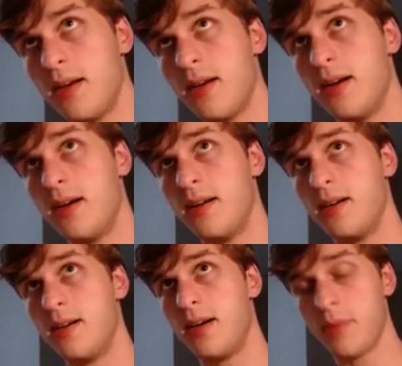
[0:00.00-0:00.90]

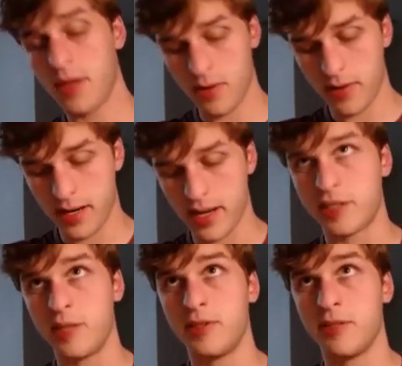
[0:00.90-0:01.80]
Uh, I'm gonna go ahead and
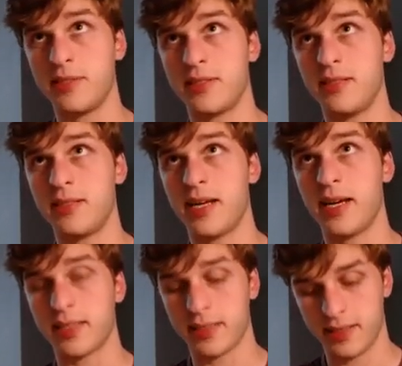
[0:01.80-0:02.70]
actually put some
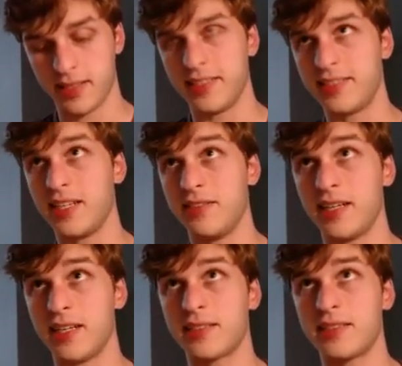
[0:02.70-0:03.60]
text inside of
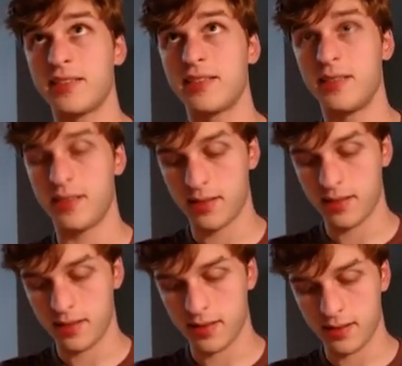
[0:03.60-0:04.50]
text.
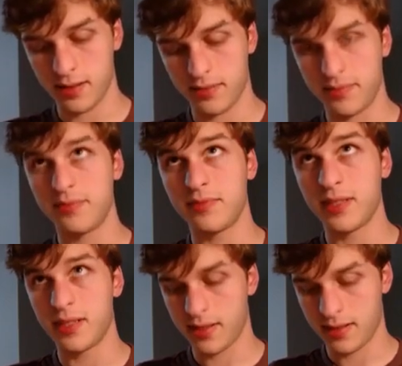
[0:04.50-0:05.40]
Um,
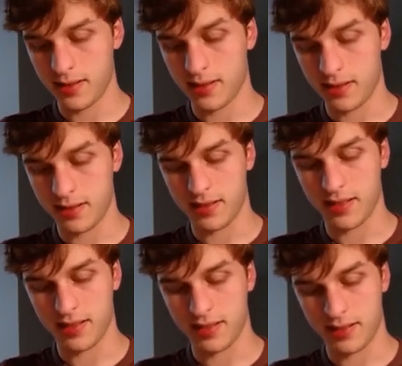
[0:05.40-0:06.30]
this
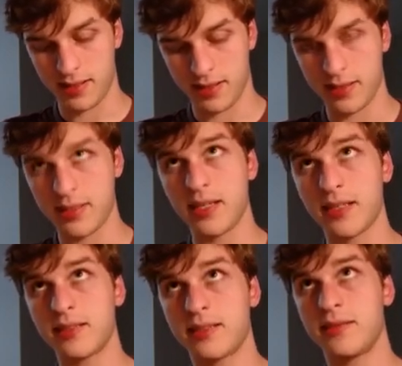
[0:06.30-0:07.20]
is text.